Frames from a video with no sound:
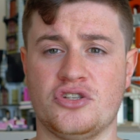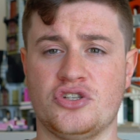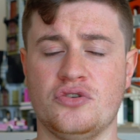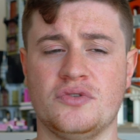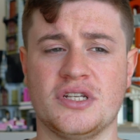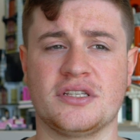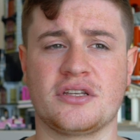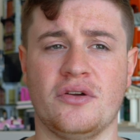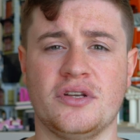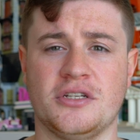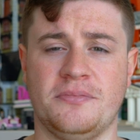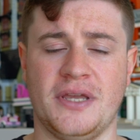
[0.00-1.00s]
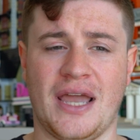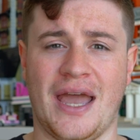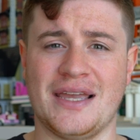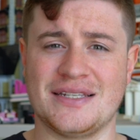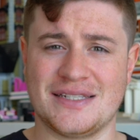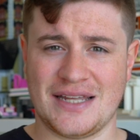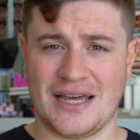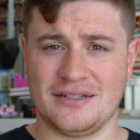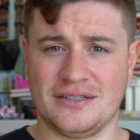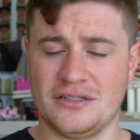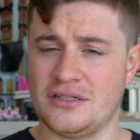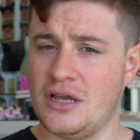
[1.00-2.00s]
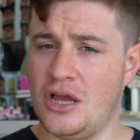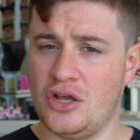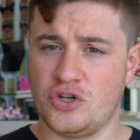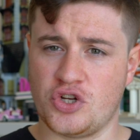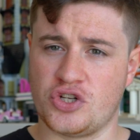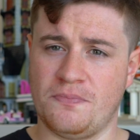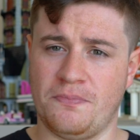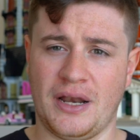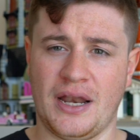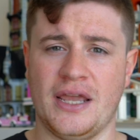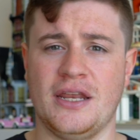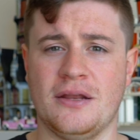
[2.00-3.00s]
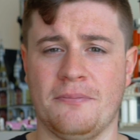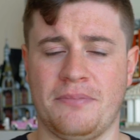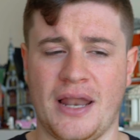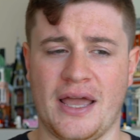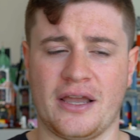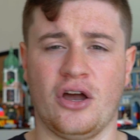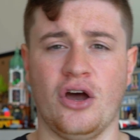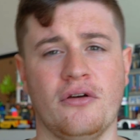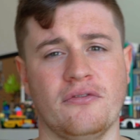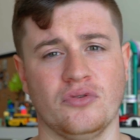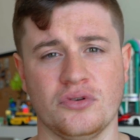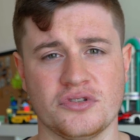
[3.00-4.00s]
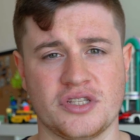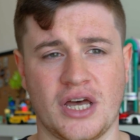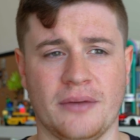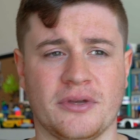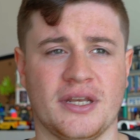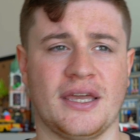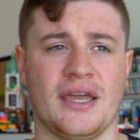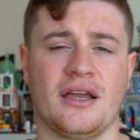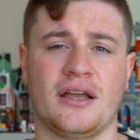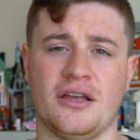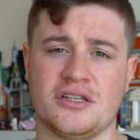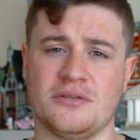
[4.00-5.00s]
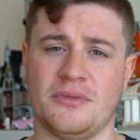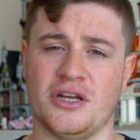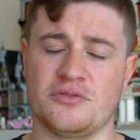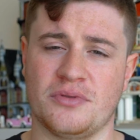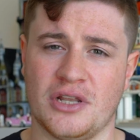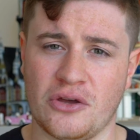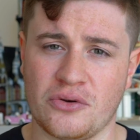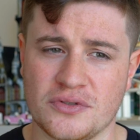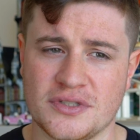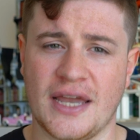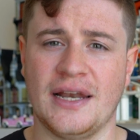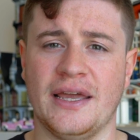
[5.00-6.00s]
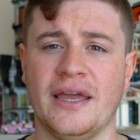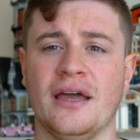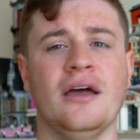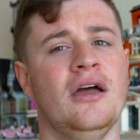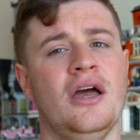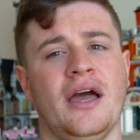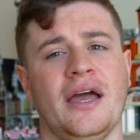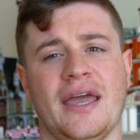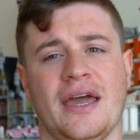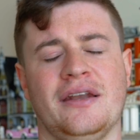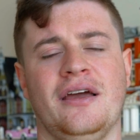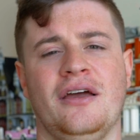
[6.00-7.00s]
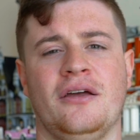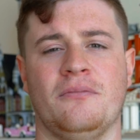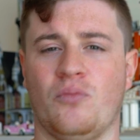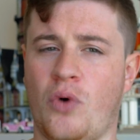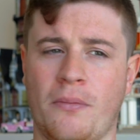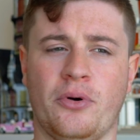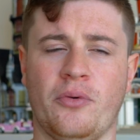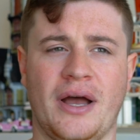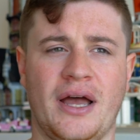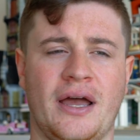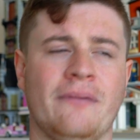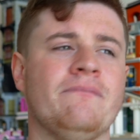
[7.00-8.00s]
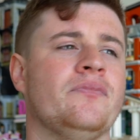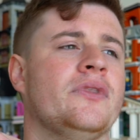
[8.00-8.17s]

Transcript: suit is going to be a standard, just plain black overalls that I'm going to get customized with a local tailor here. Again, Wampa wear,